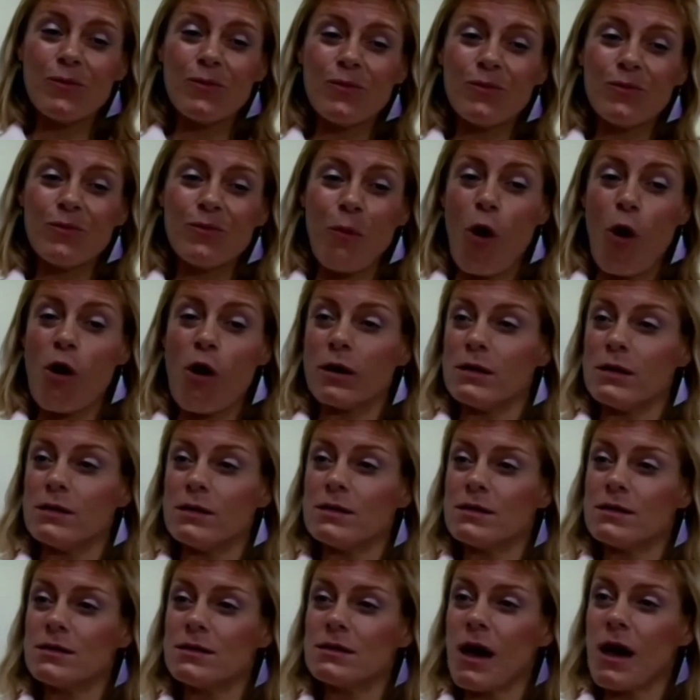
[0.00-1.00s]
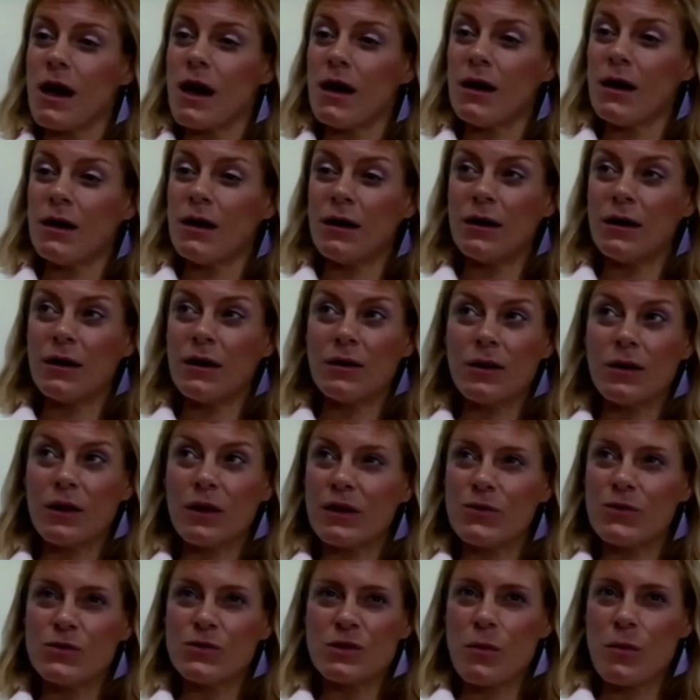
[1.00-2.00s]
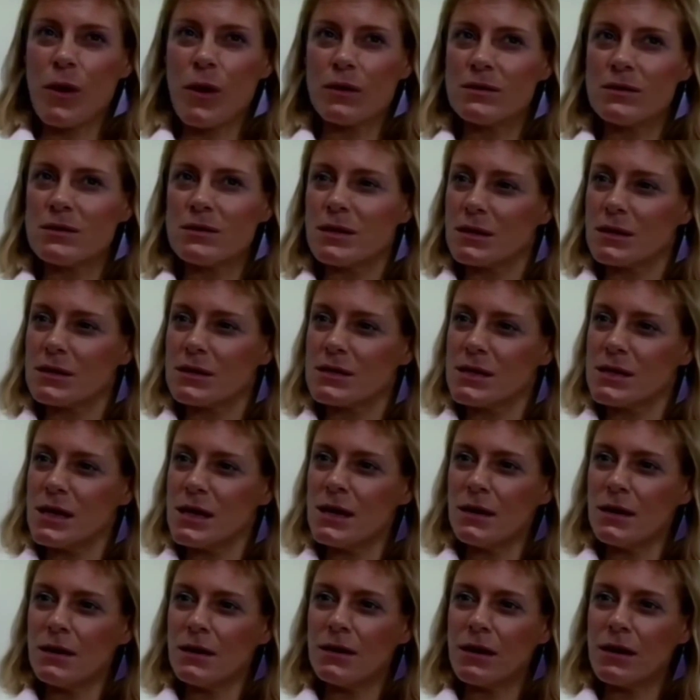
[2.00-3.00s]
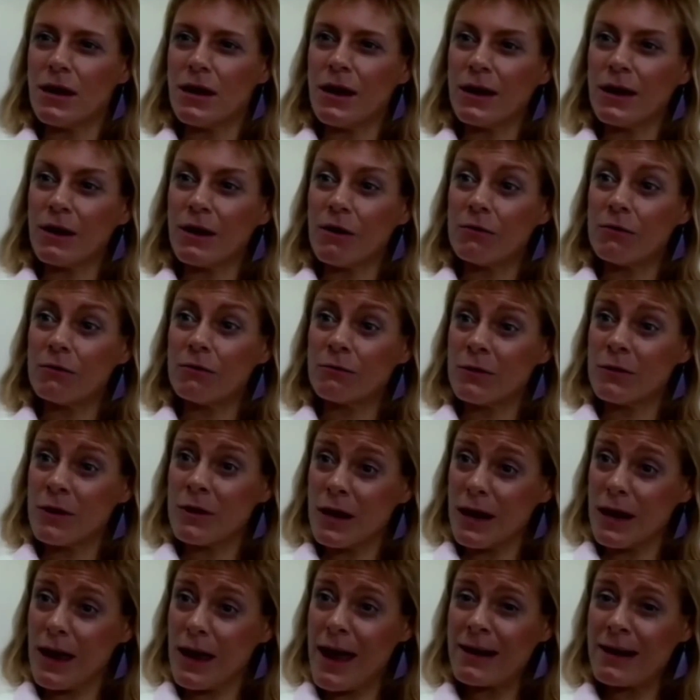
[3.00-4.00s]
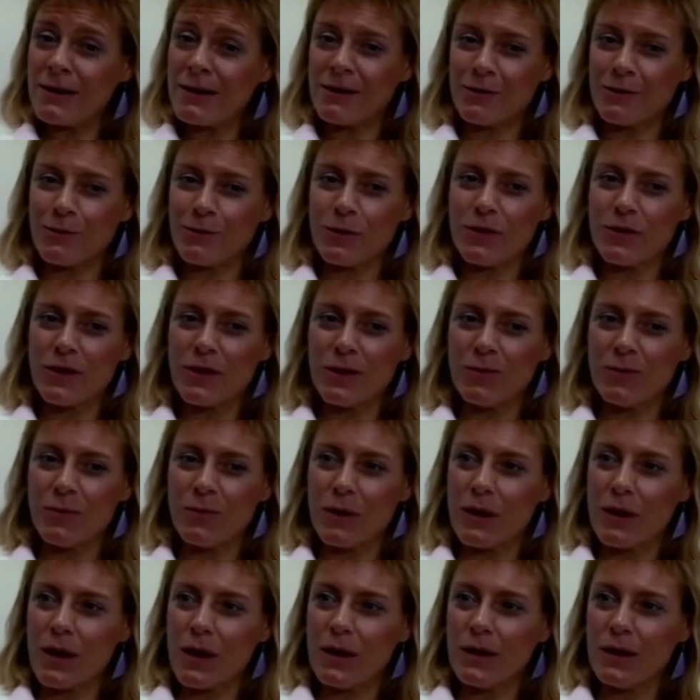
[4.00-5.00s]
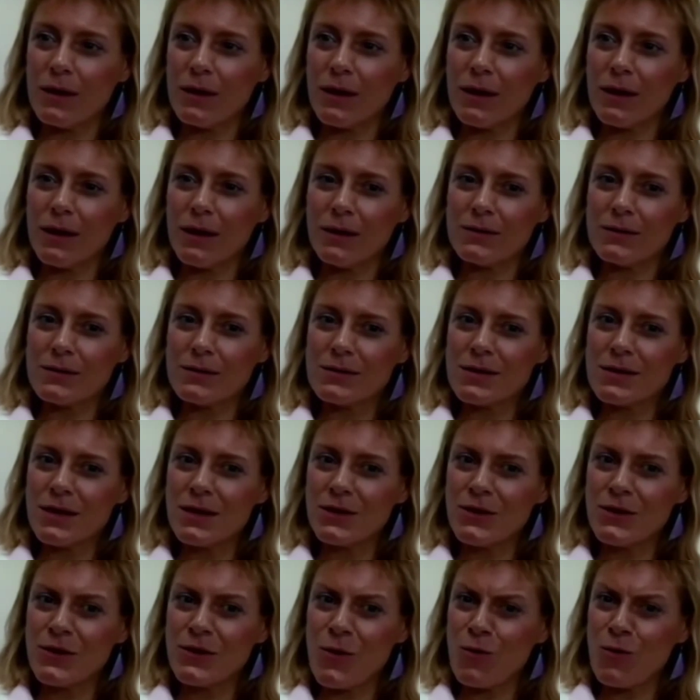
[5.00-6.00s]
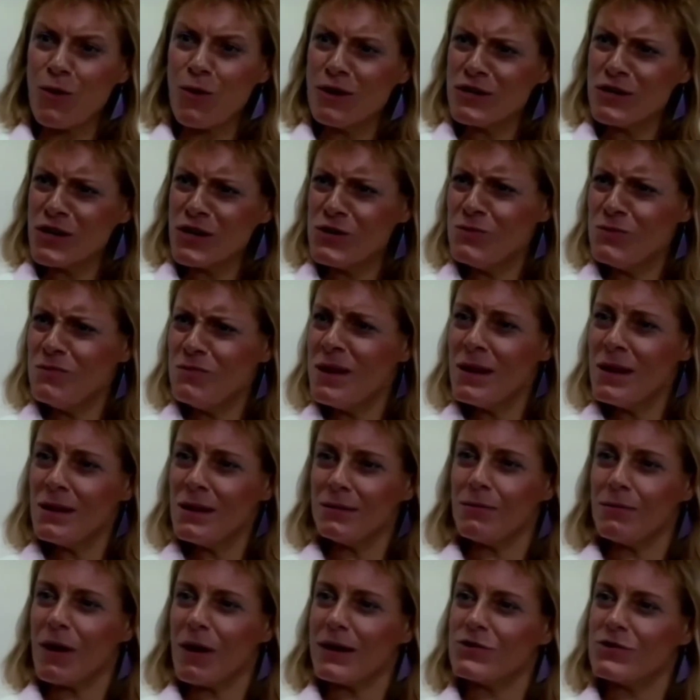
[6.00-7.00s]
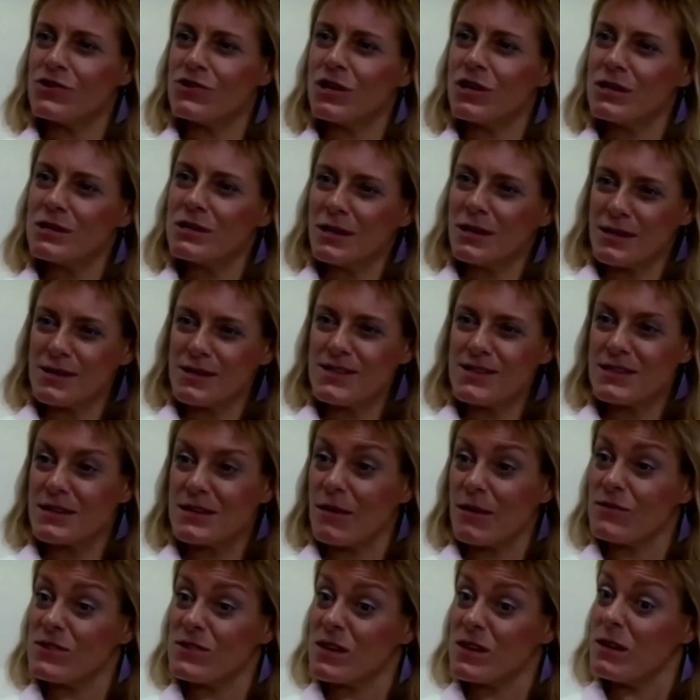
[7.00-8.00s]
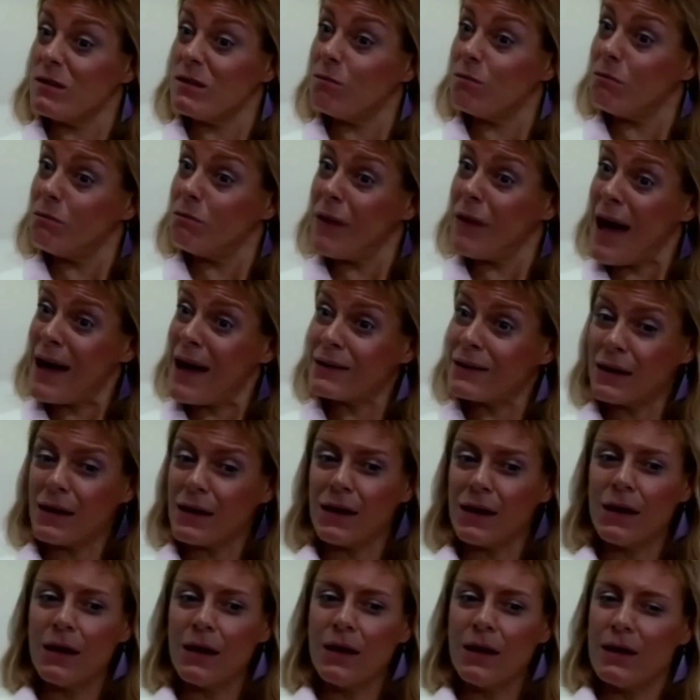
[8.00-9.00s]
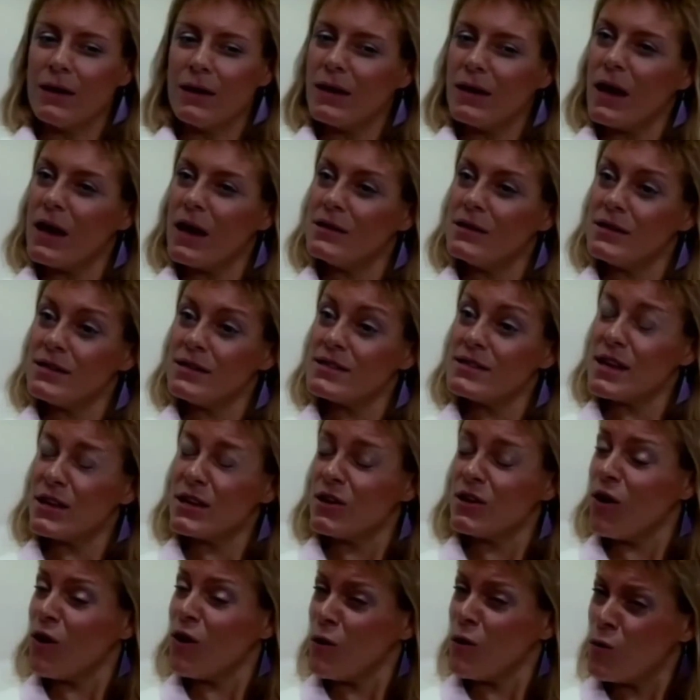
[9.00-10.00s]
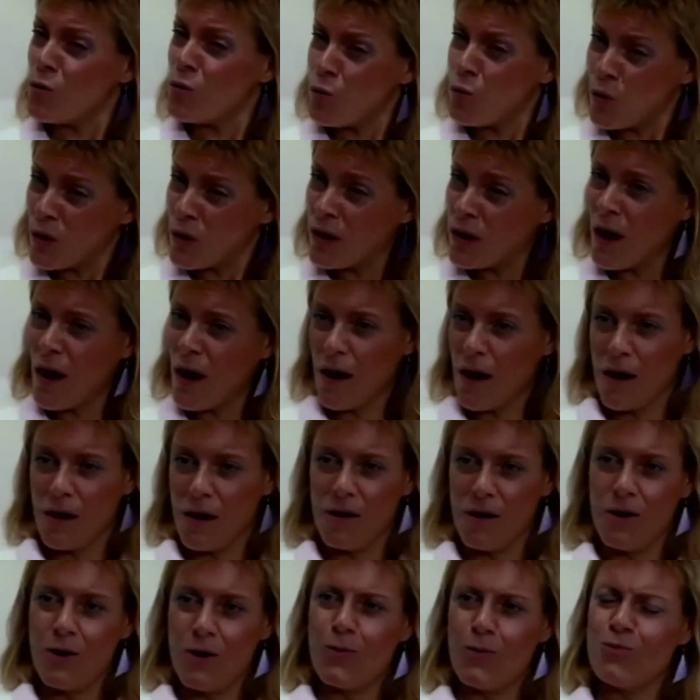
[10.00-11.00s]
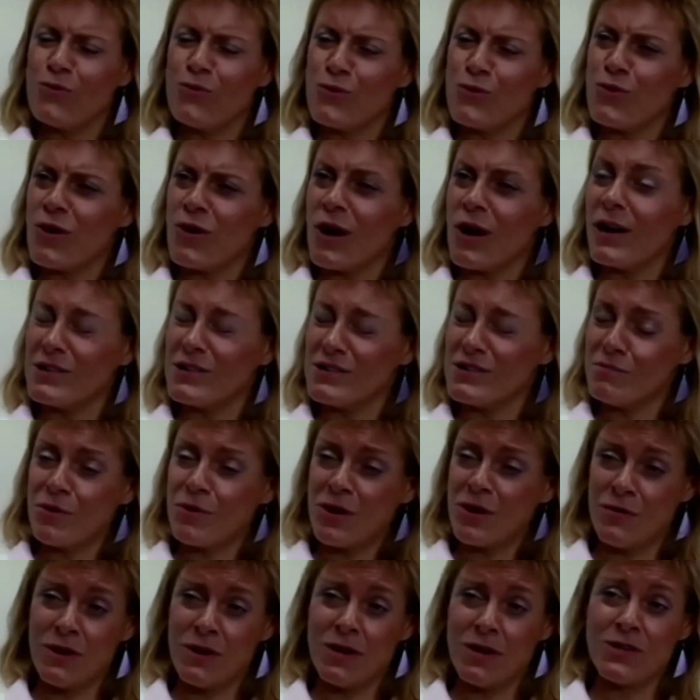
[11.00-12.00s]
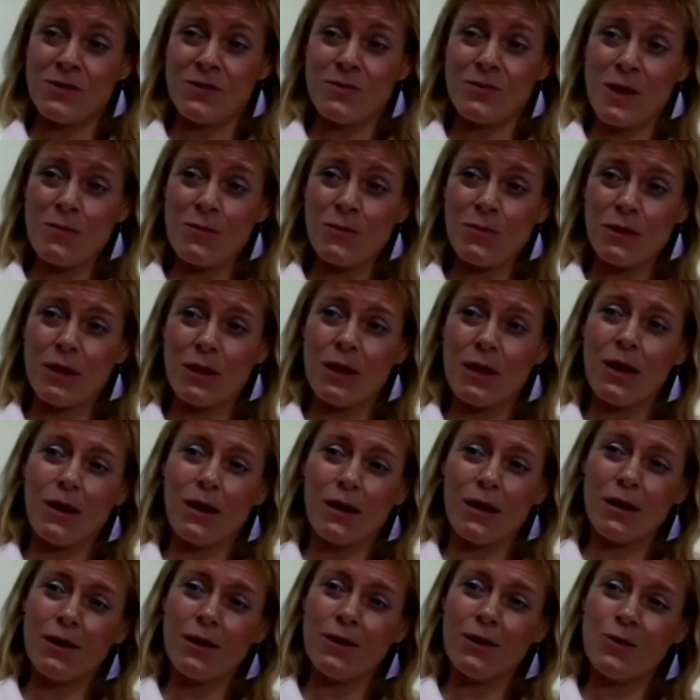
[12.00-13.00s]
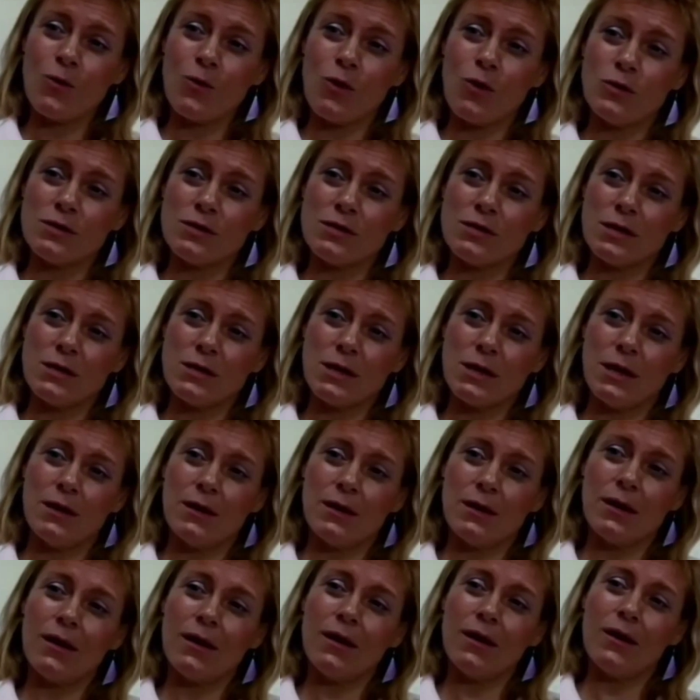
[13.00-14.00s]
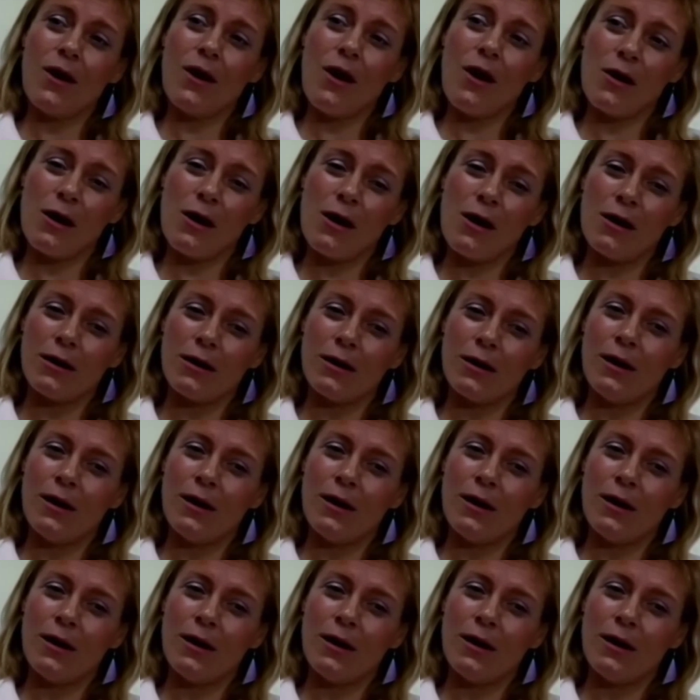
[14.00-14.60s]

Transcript: boys, I think he was about 16, I got really angry with him, and I said, you know, what do you mean by treating this stuff so badly? And he said, oh, we are poor, underprivileged people here in the walled city in Hong Kong,